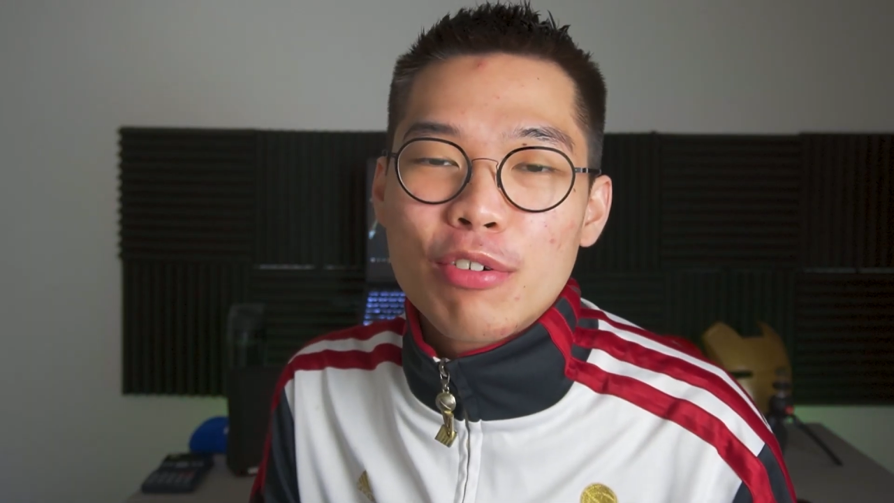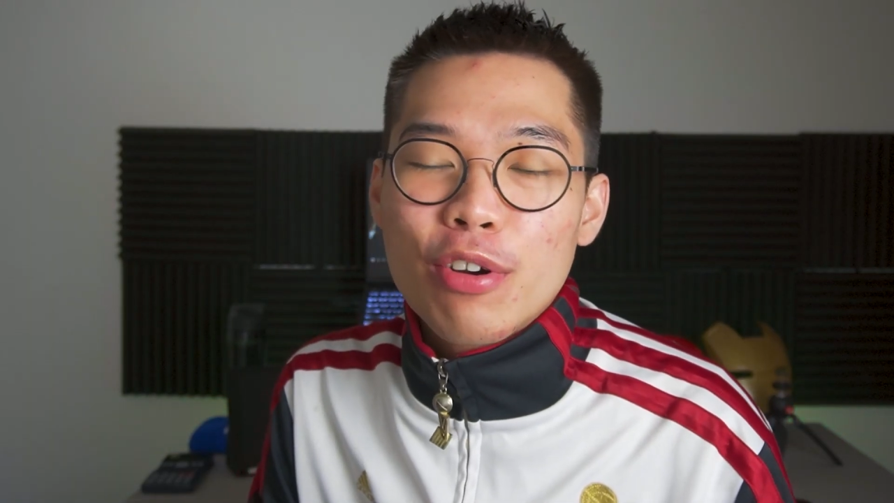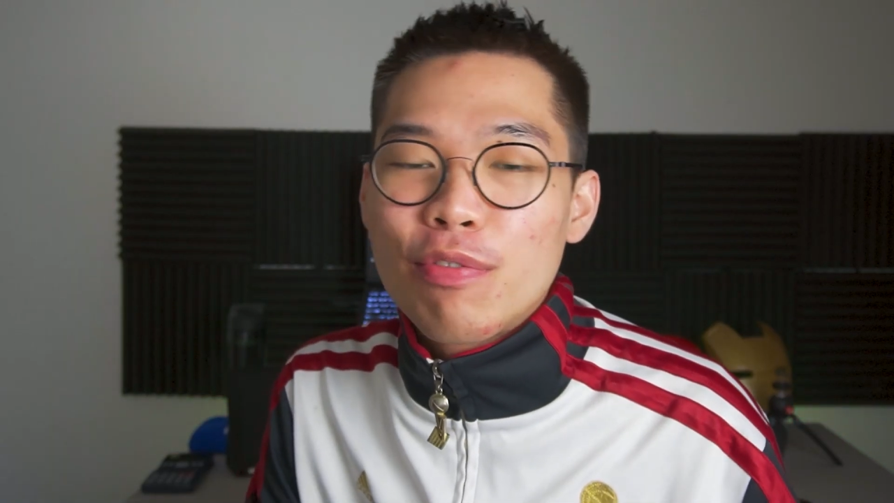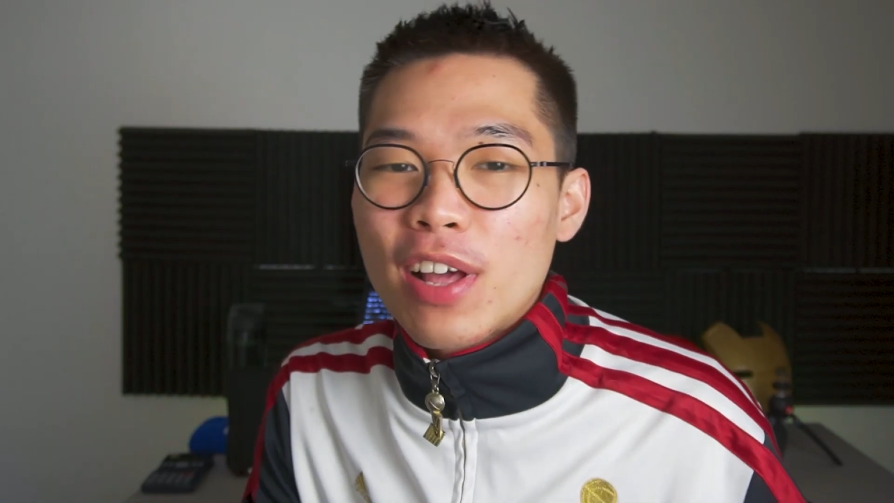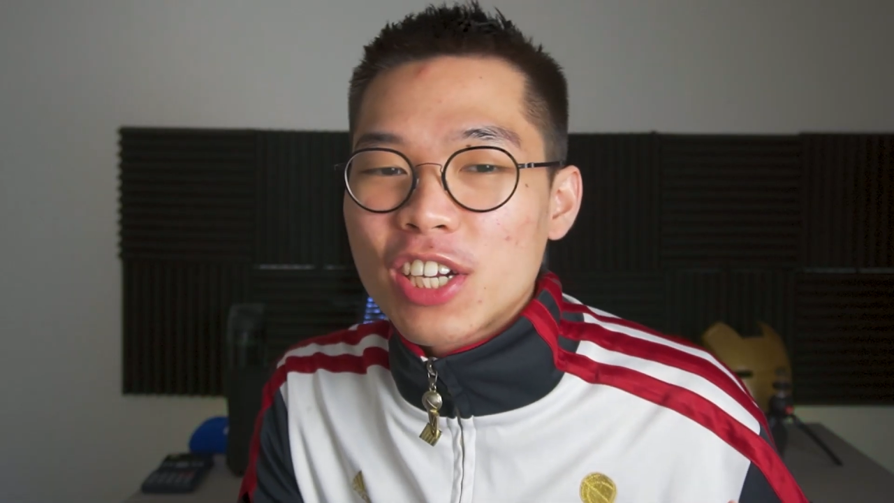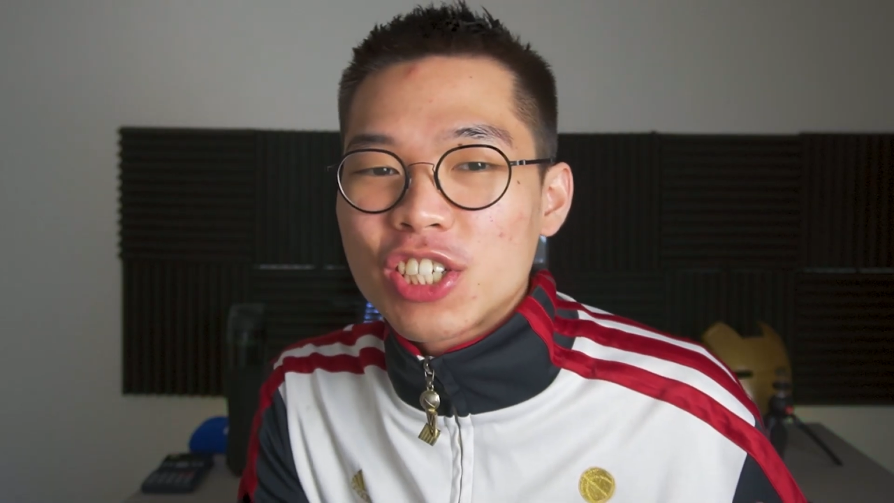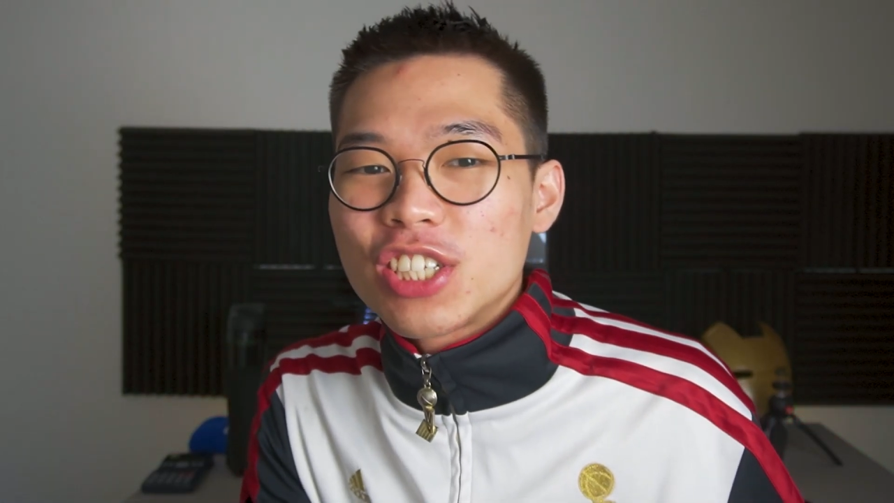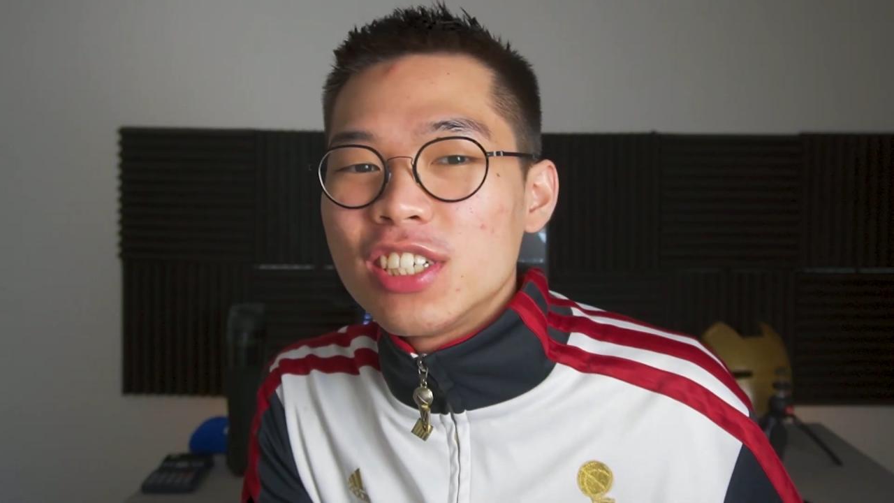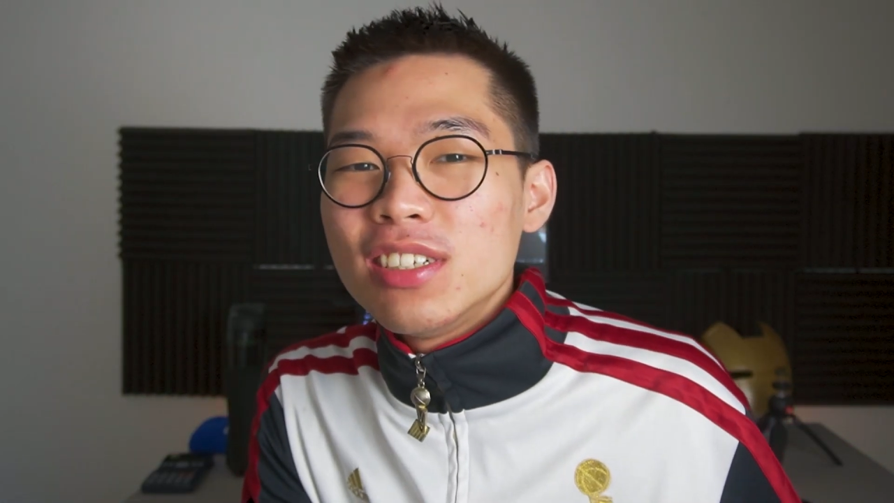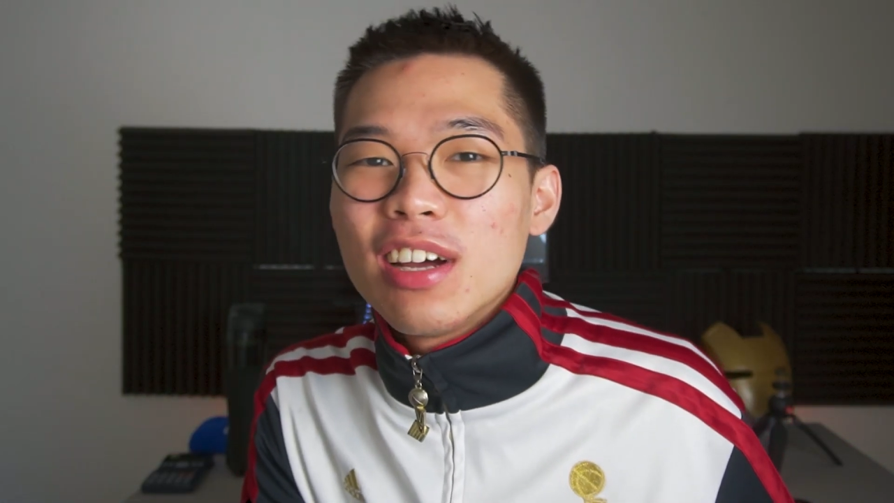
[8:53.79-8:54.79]

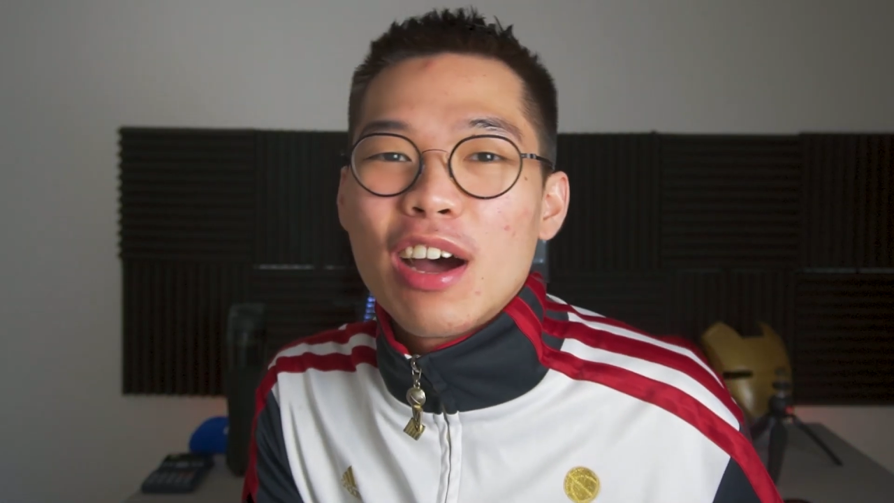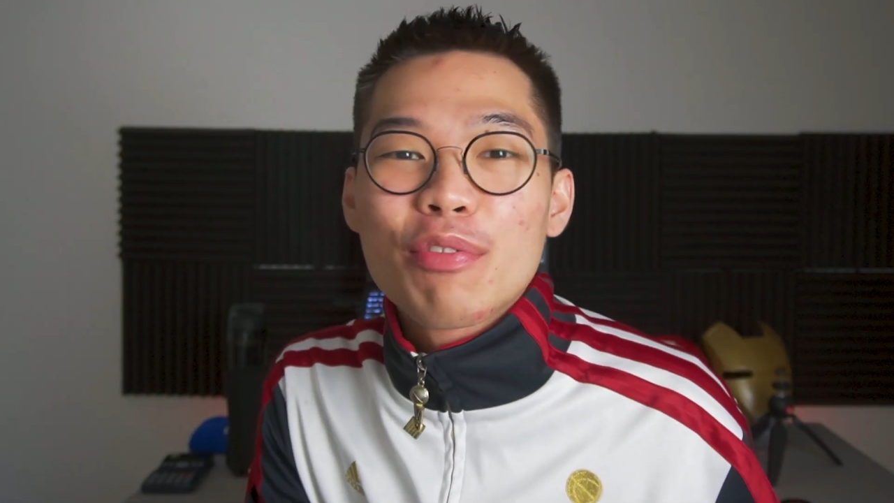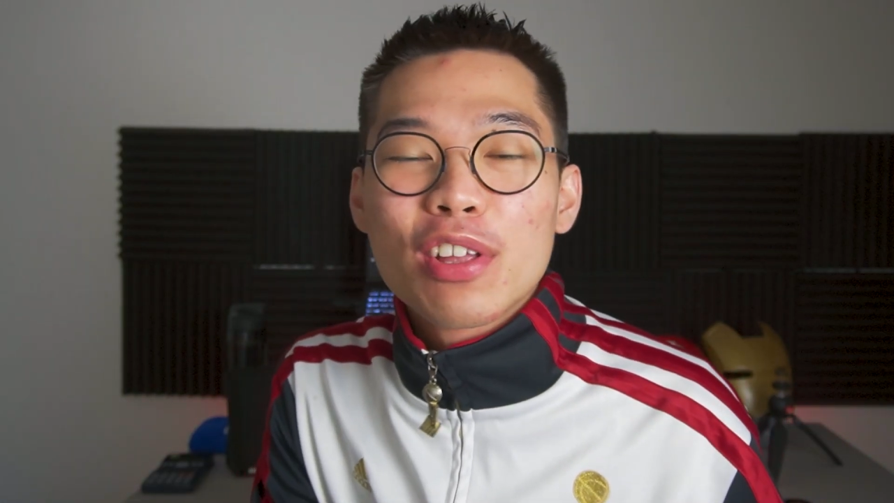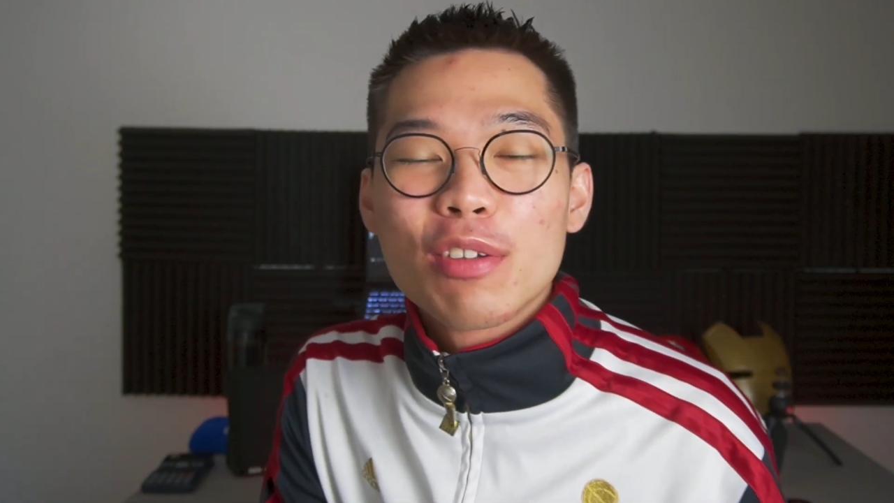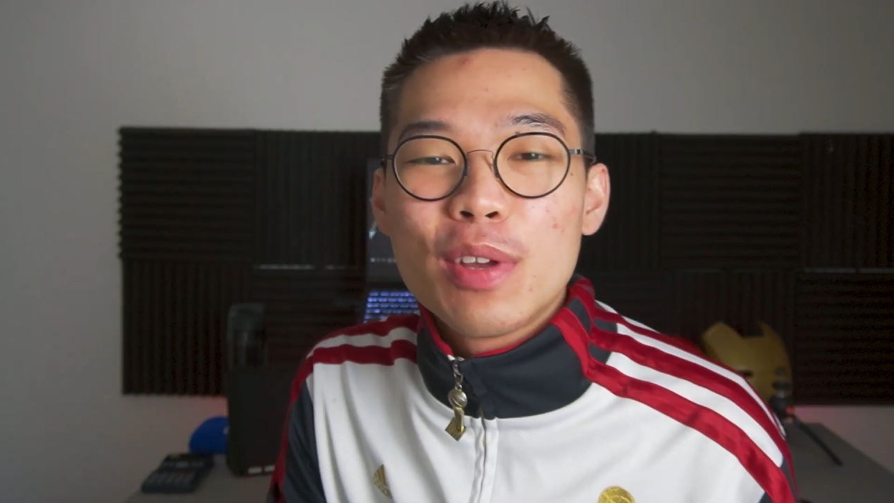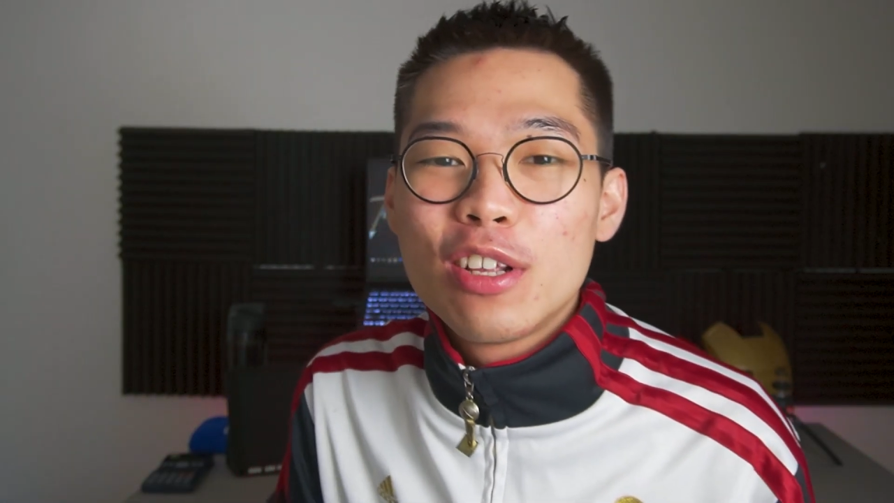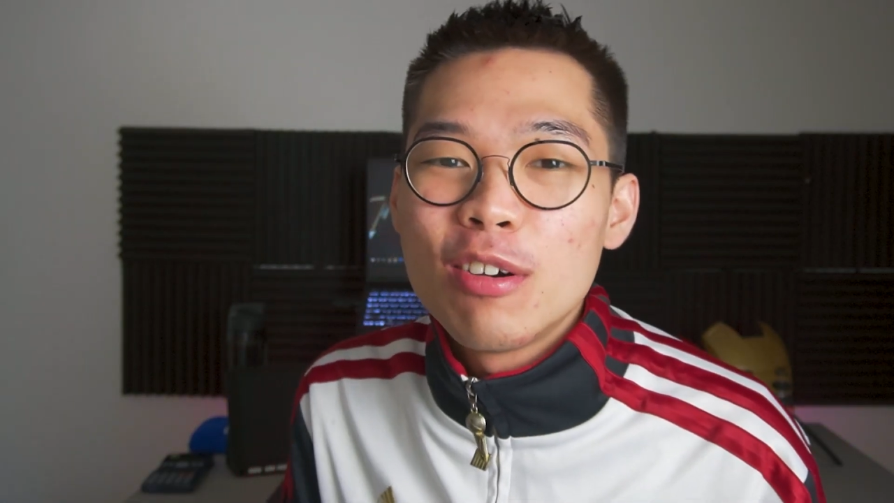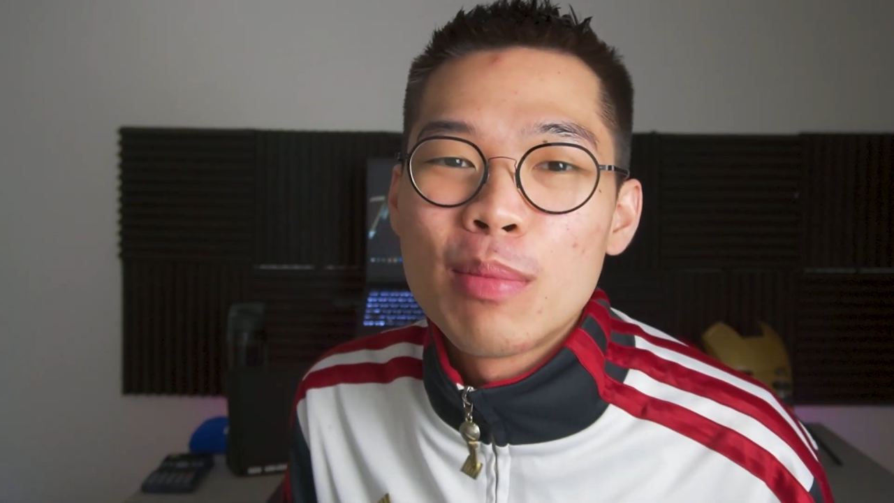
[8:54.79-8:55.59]
reflection after the video,